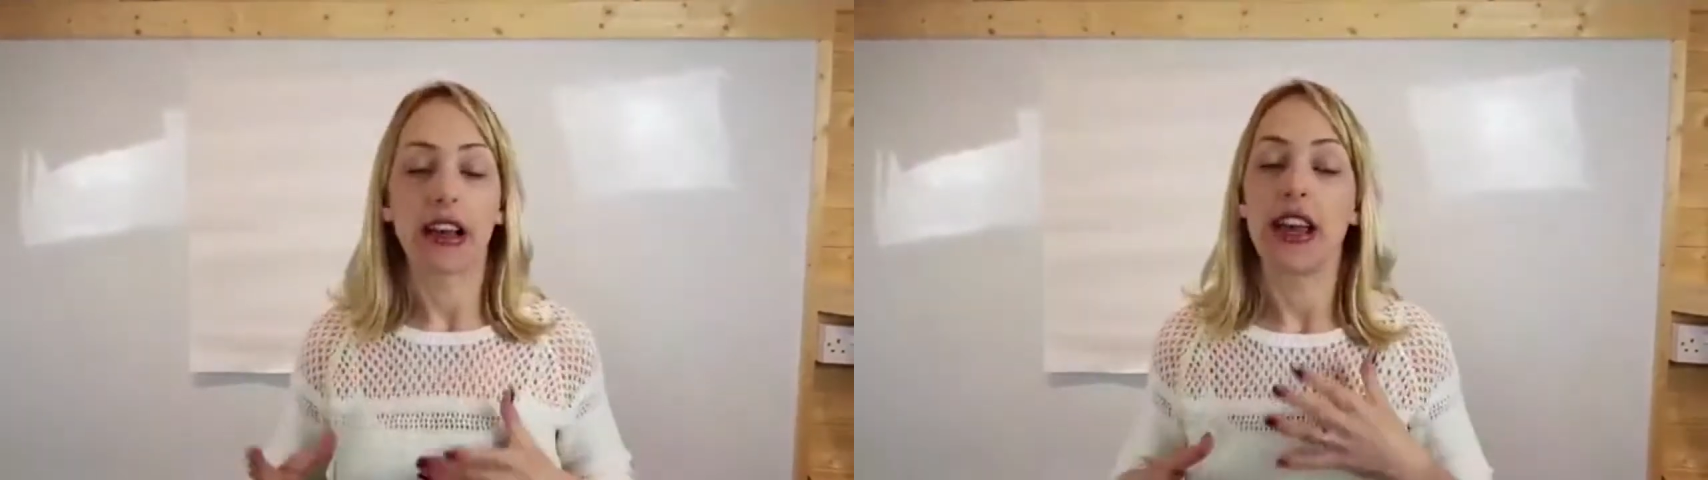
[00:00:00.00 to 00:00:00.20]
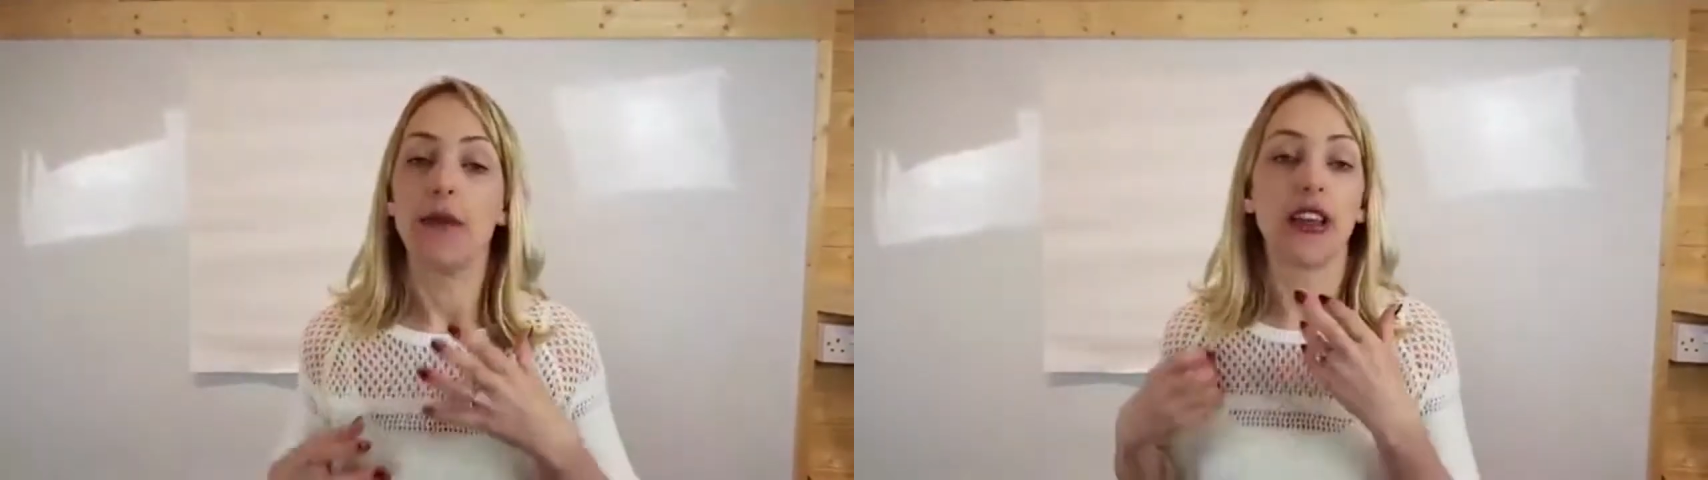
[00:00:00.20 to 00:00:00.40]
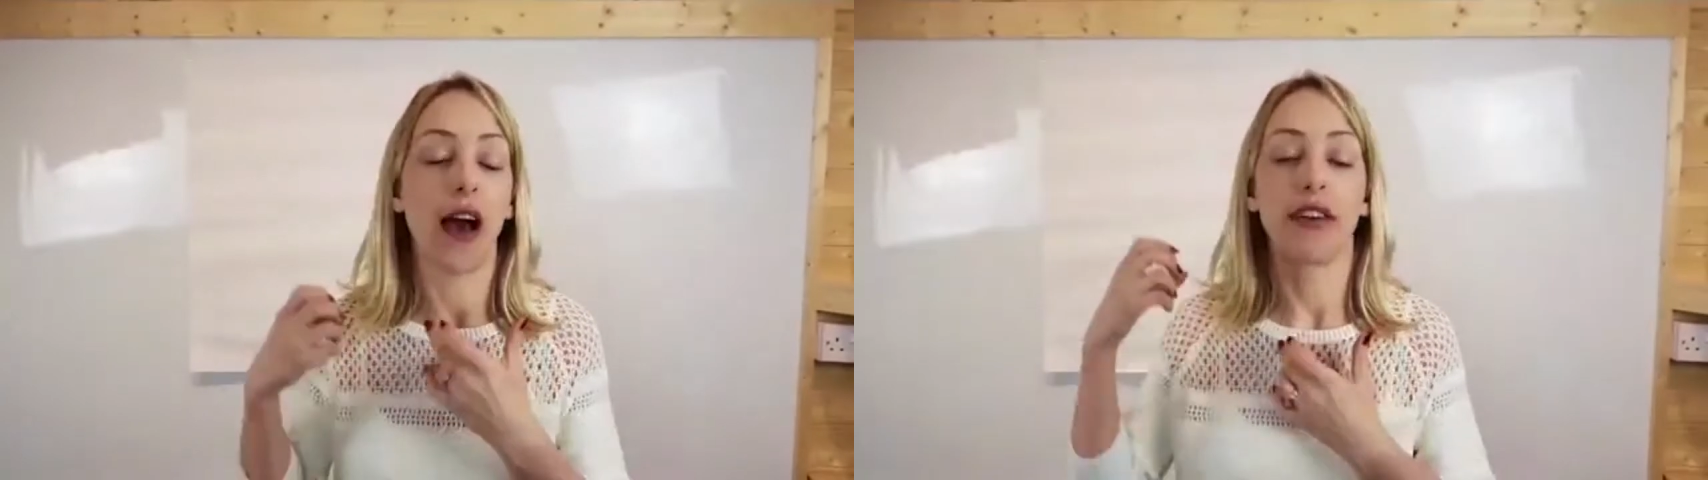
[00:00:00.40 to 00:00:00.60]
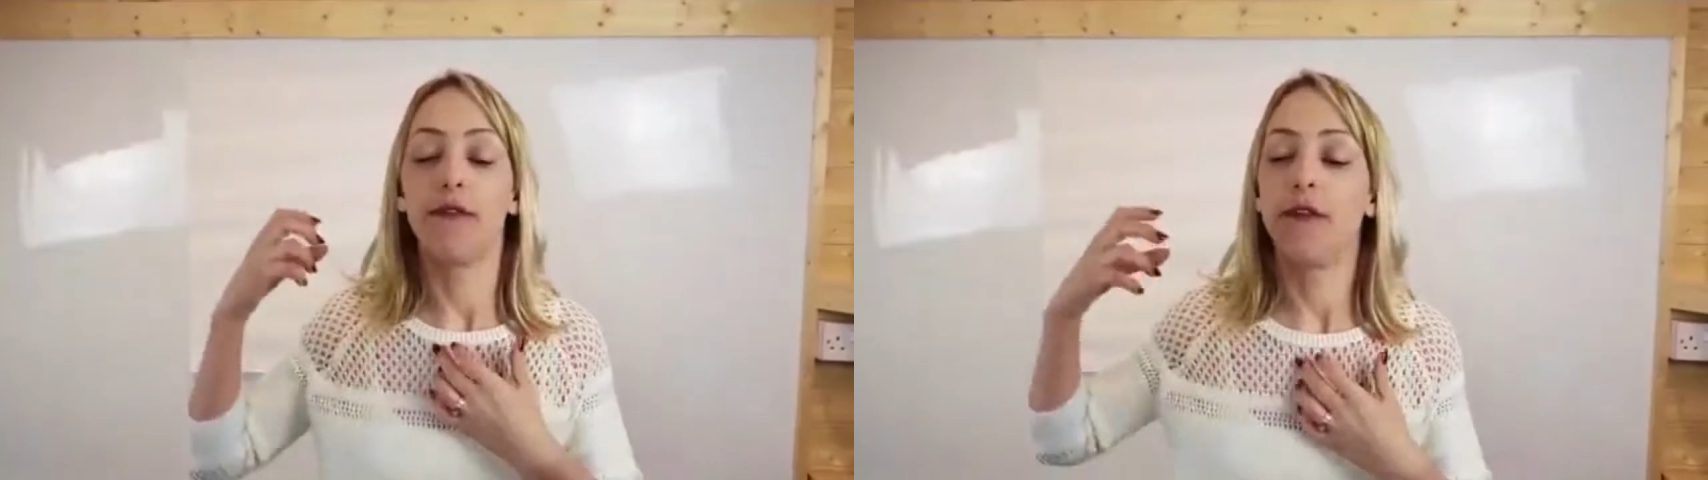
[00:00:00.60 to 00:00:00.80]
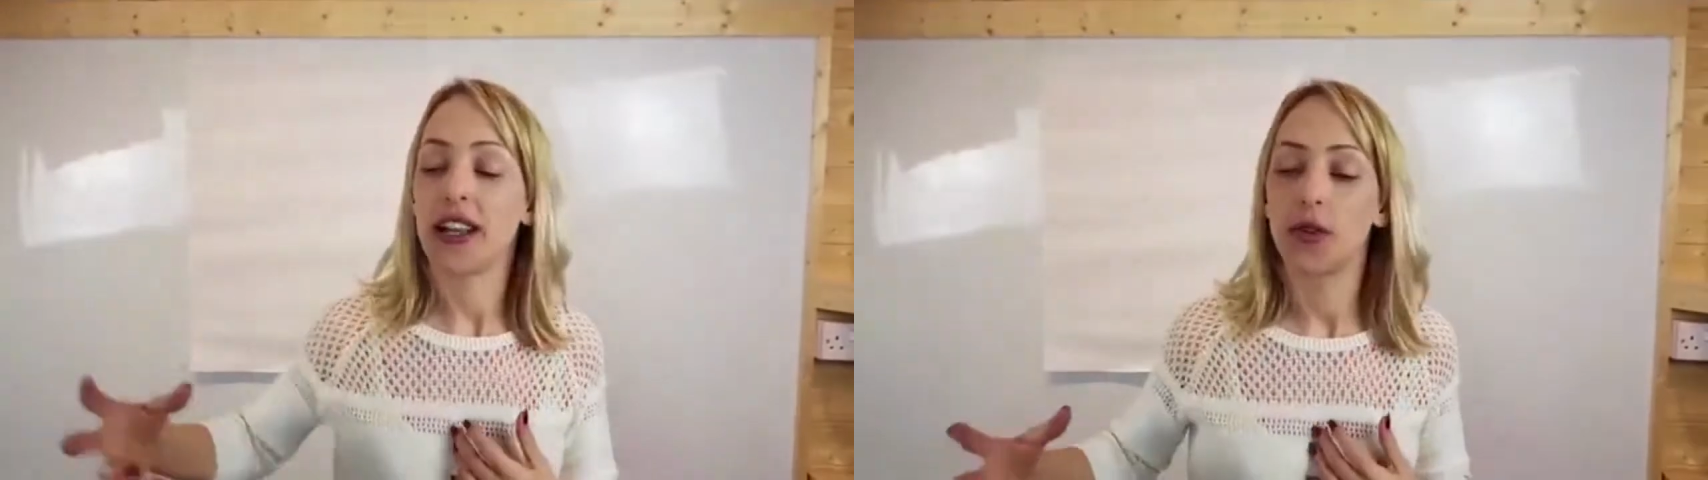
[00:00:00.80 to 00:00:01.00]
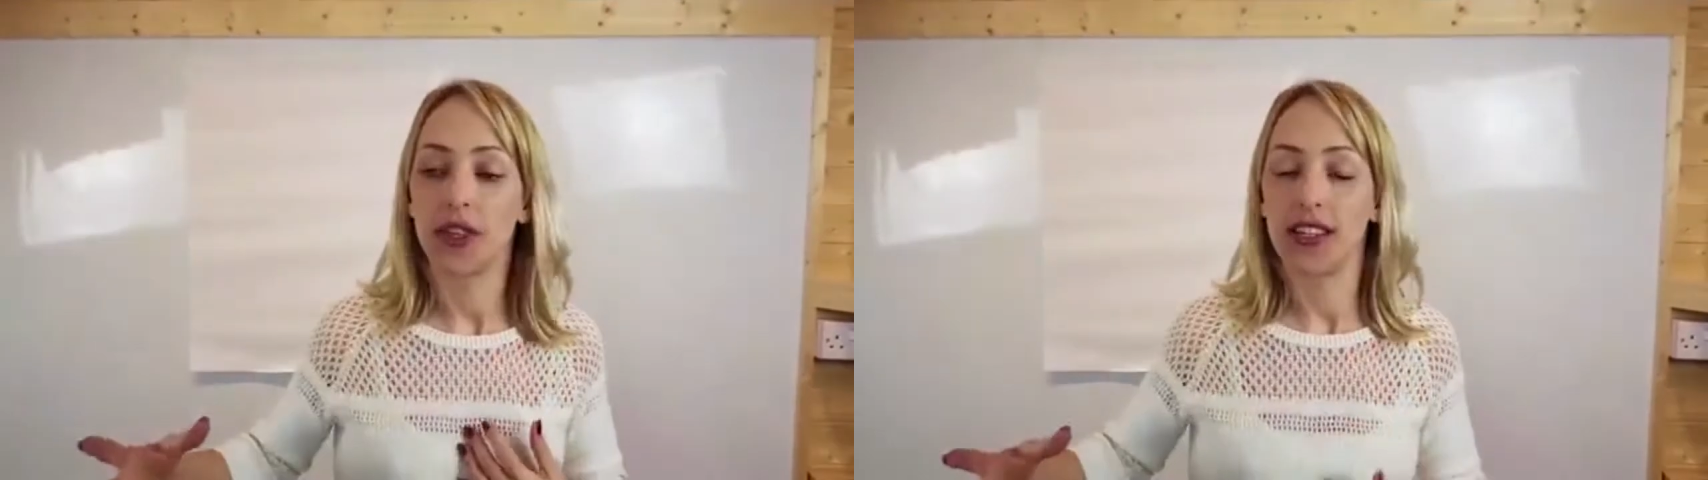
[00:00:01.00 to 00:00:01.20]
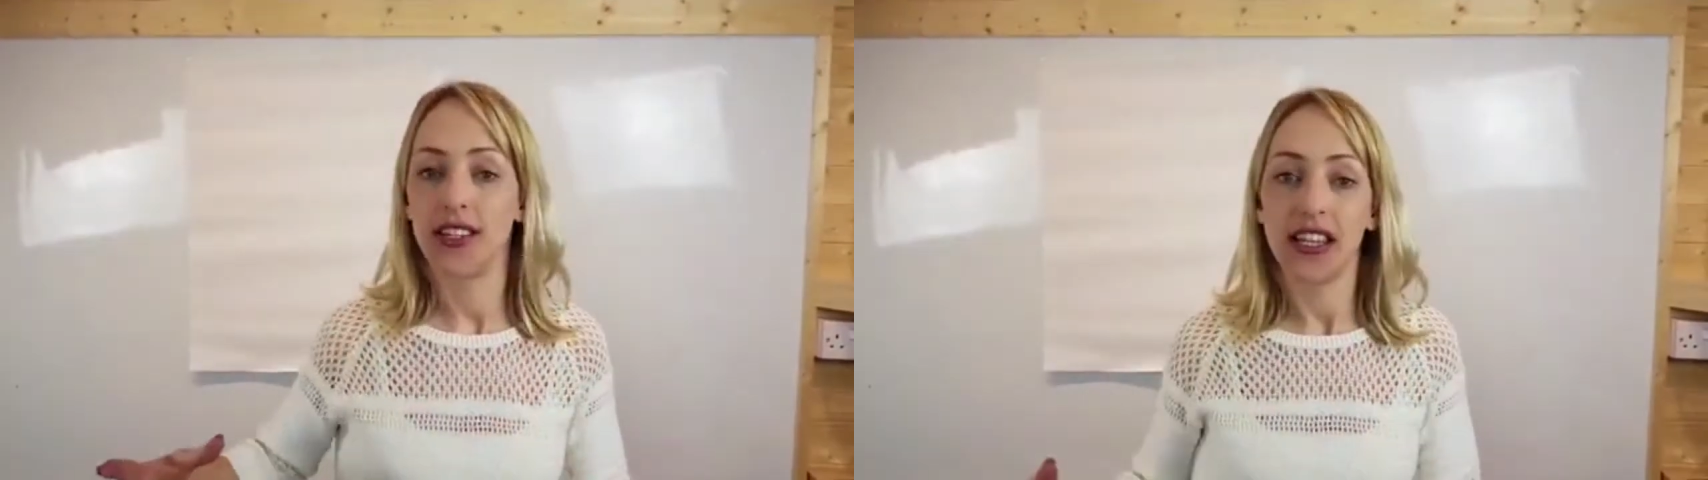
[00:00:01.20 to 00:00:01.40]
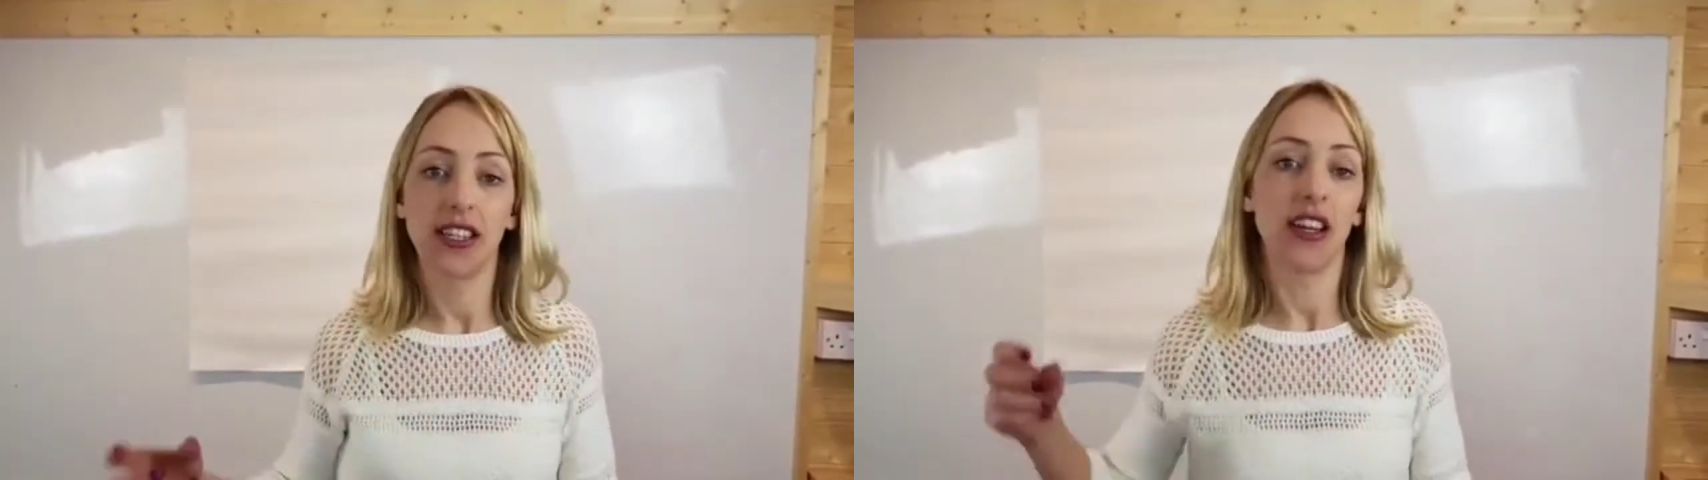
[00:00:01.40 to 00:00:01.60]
He was having fights with his sister,